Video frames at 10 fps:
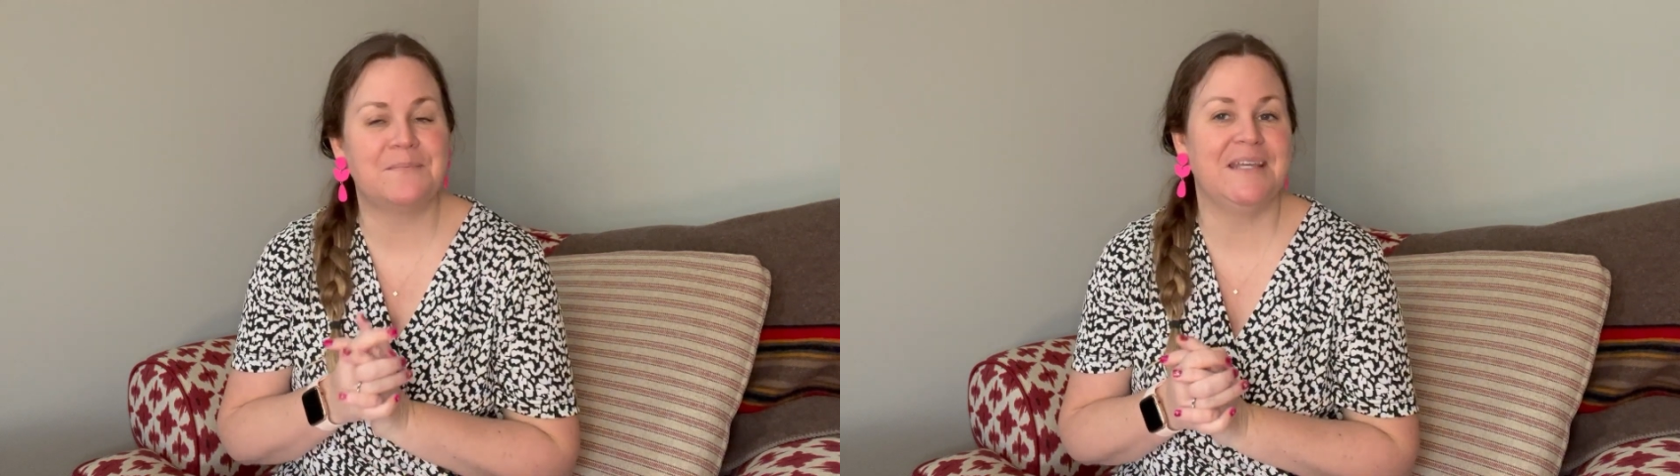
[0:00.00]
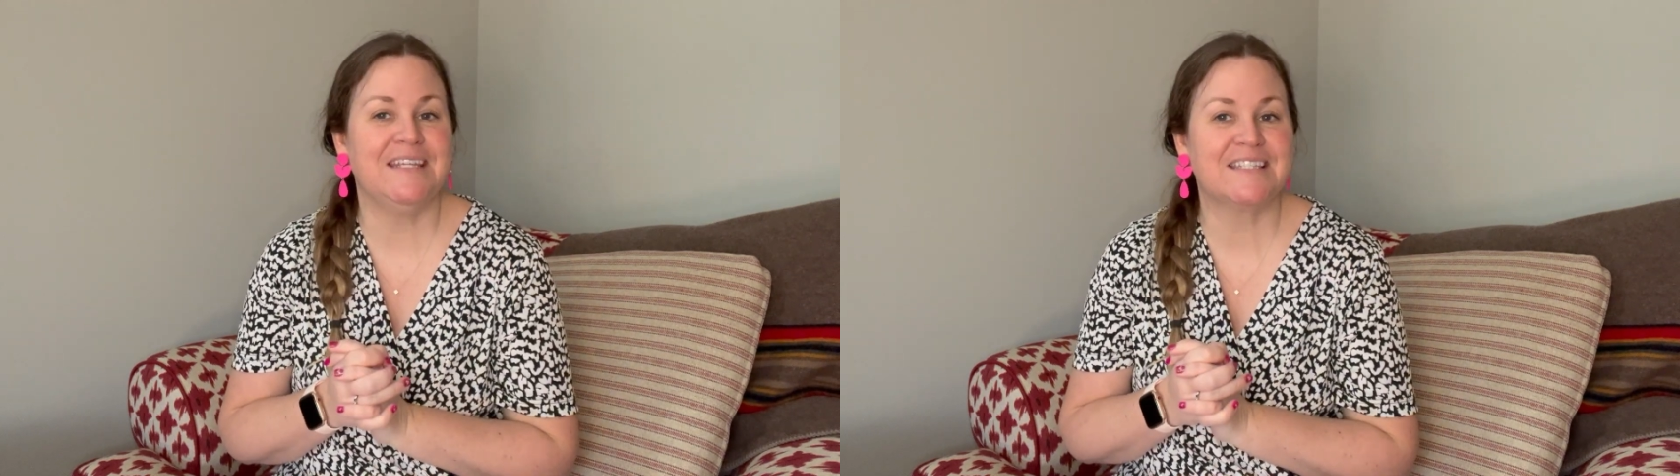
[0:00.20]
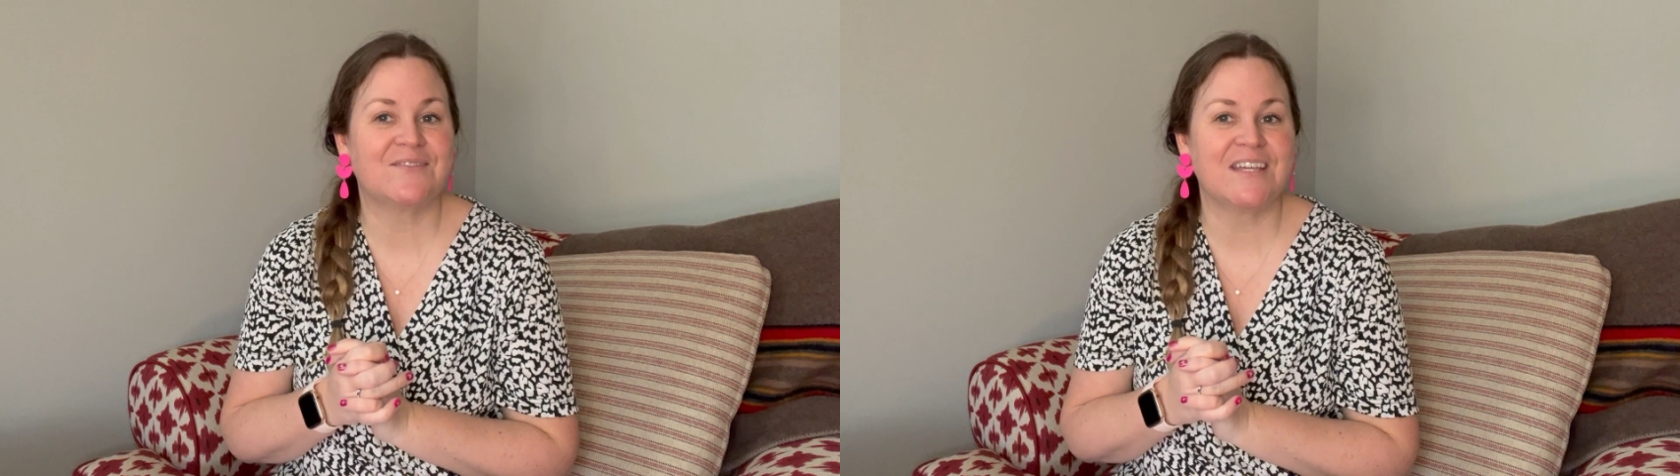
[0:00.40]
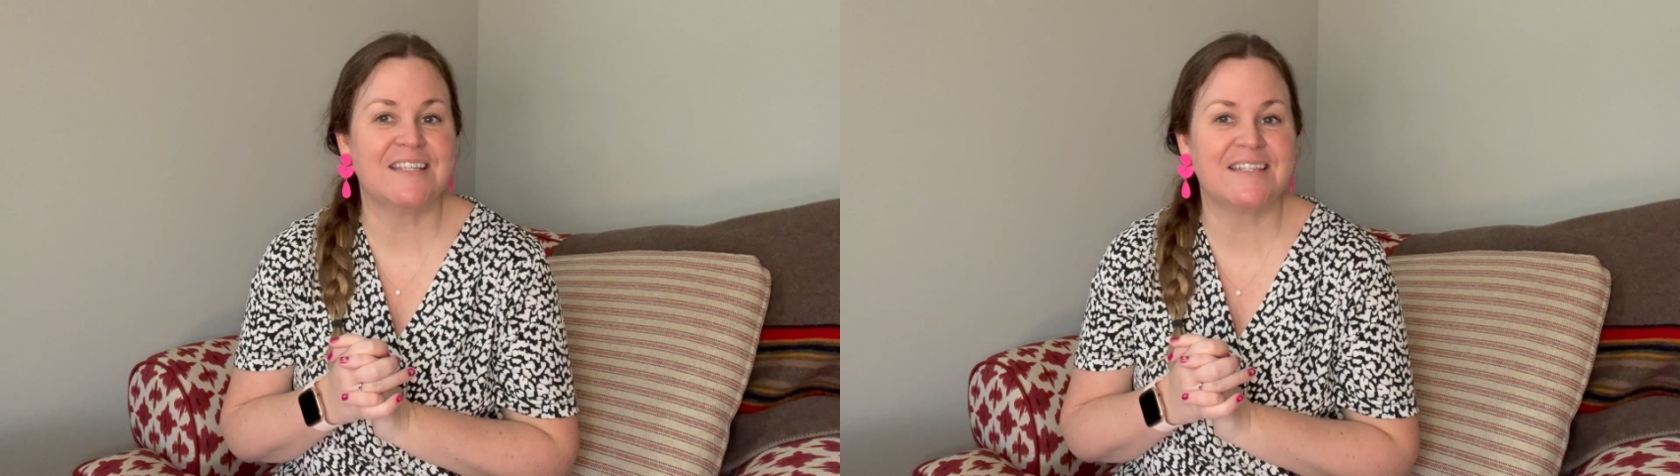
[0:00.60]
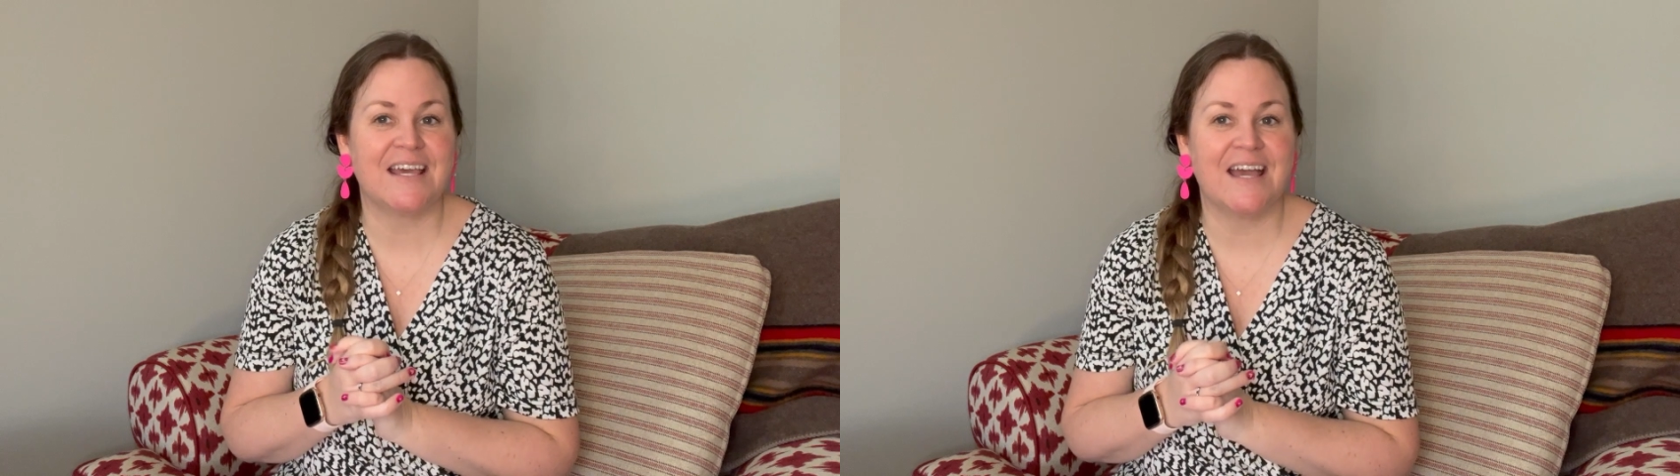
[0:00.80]
piece
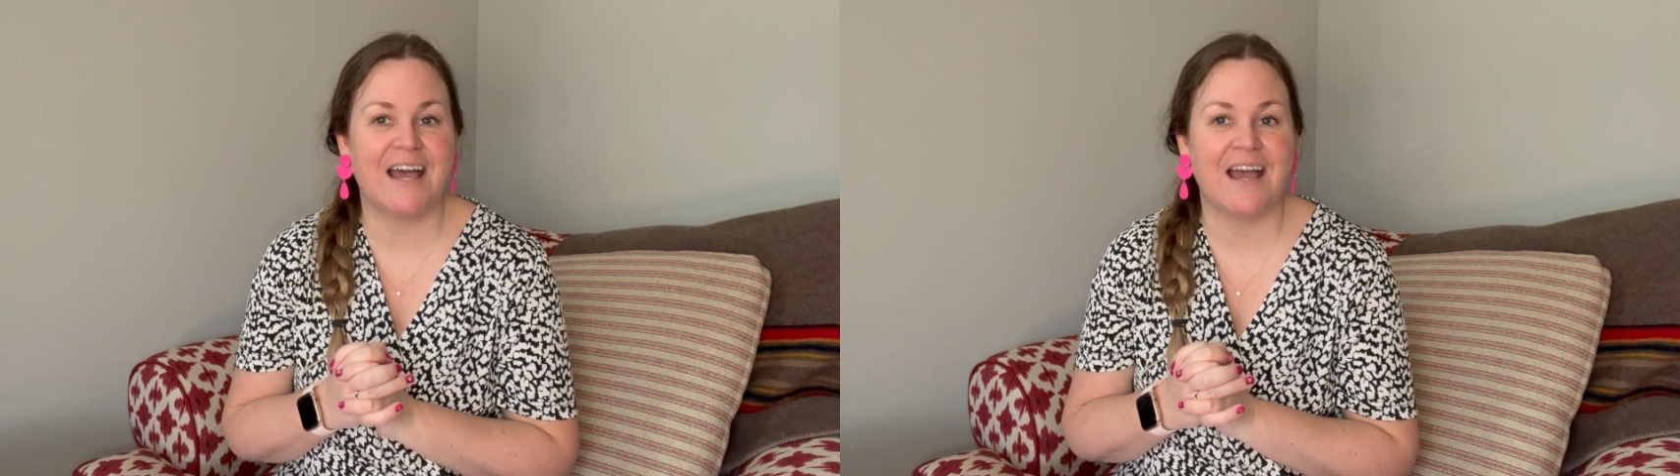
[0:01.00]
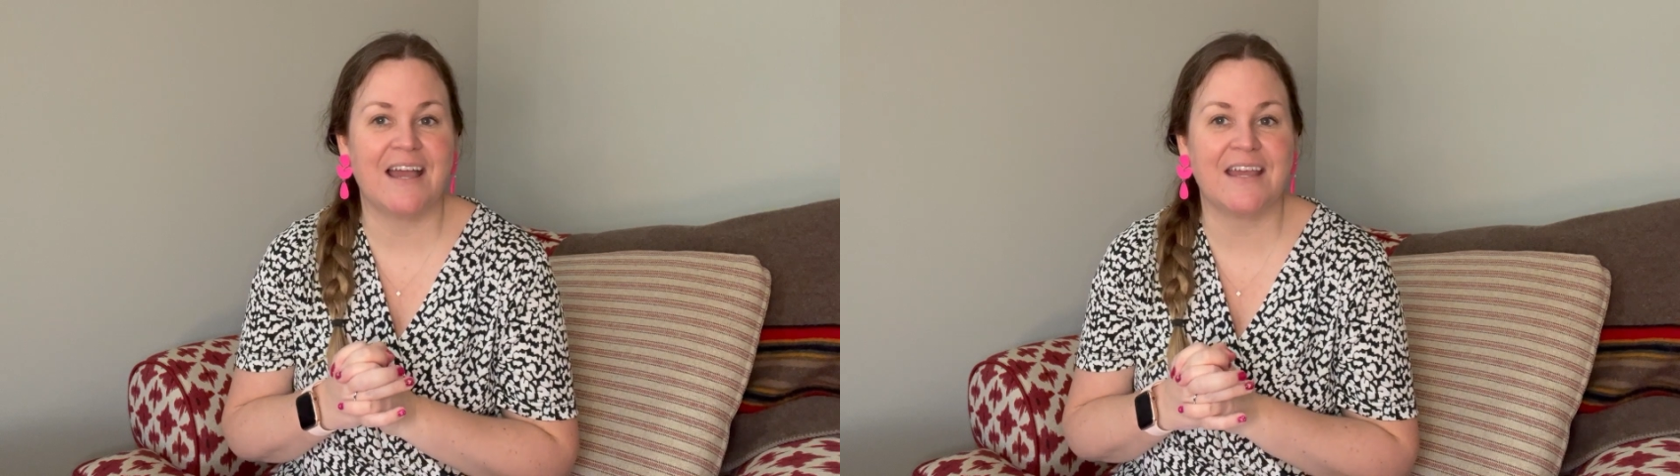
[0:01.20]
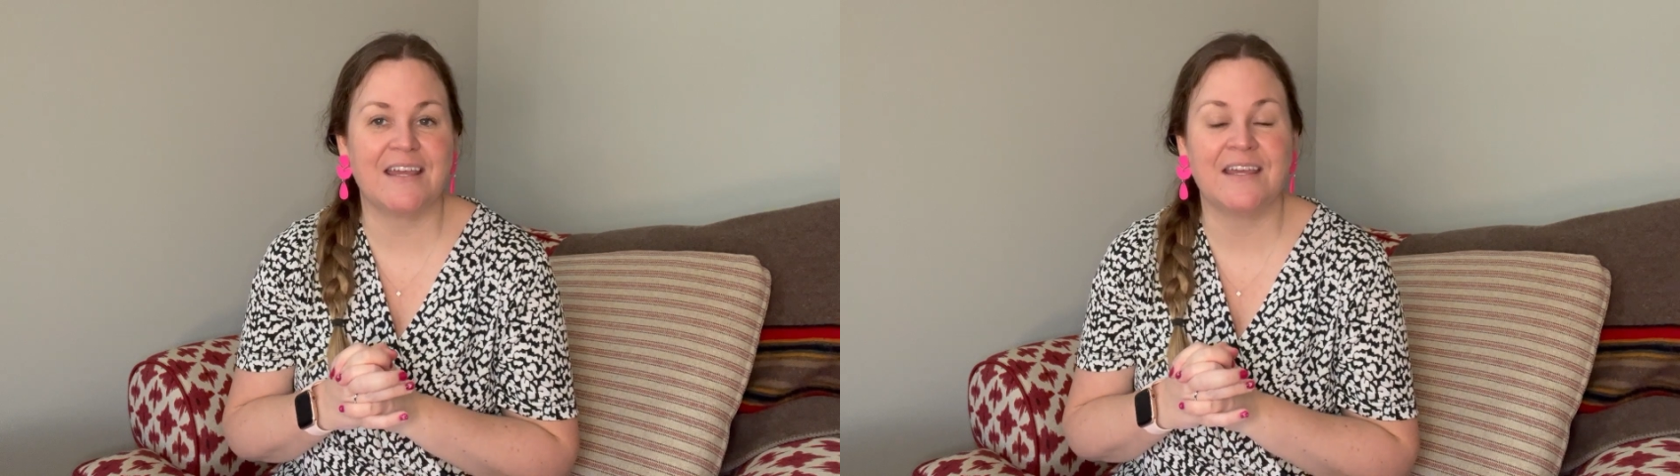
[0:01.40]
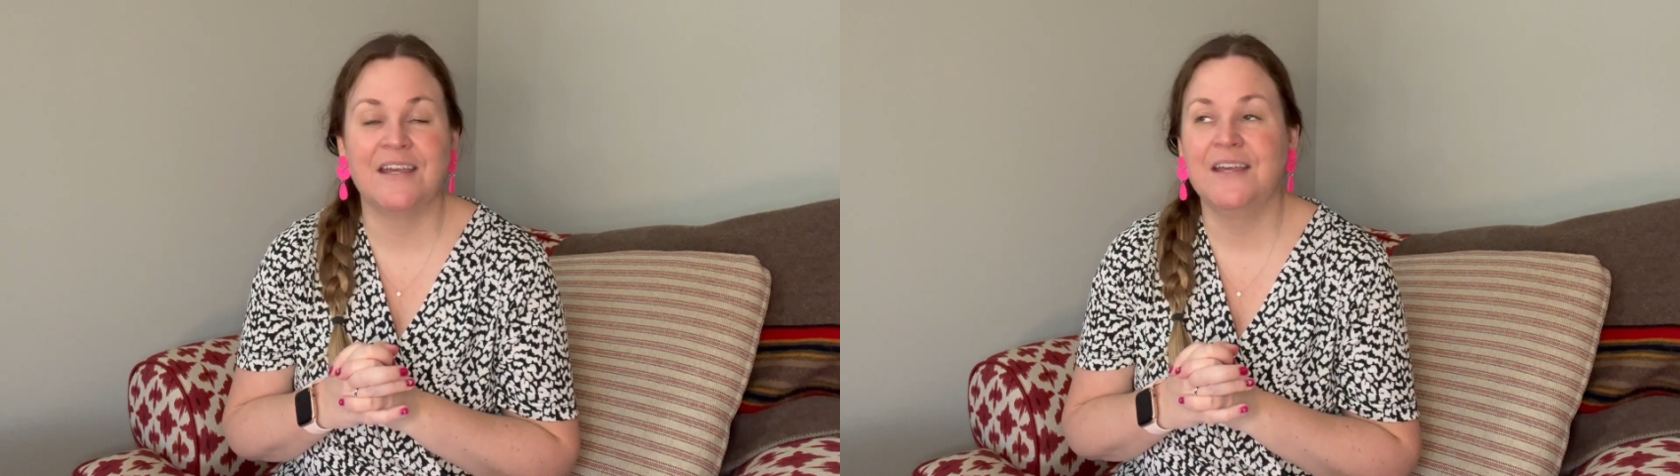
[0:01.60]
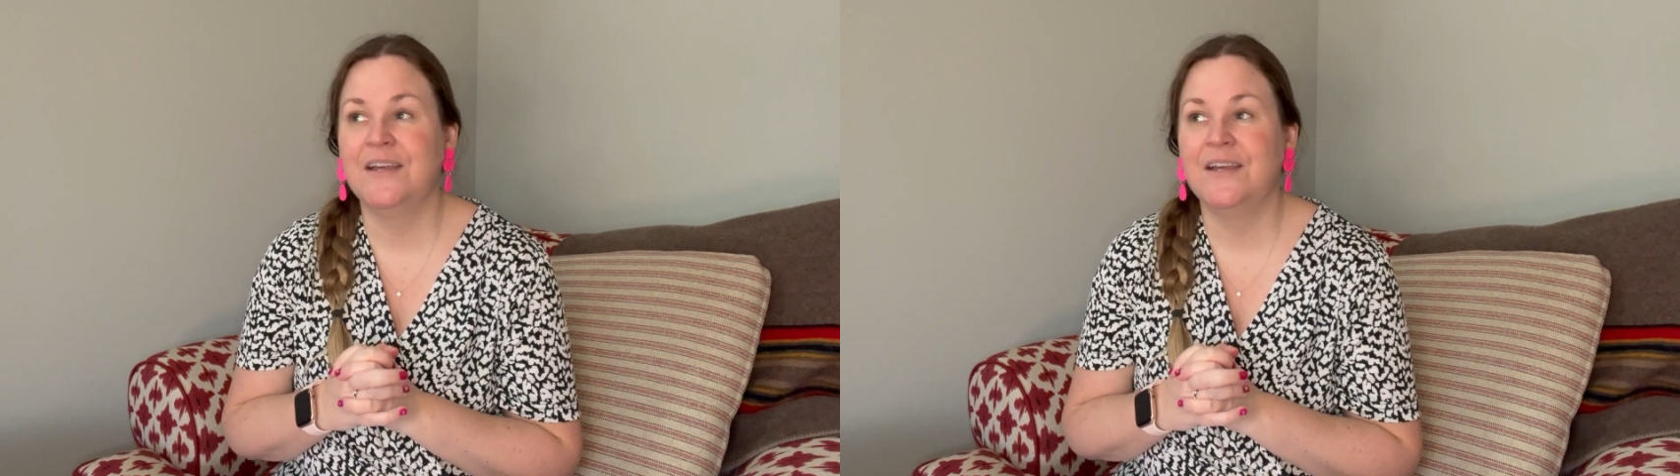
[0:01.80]
lace that I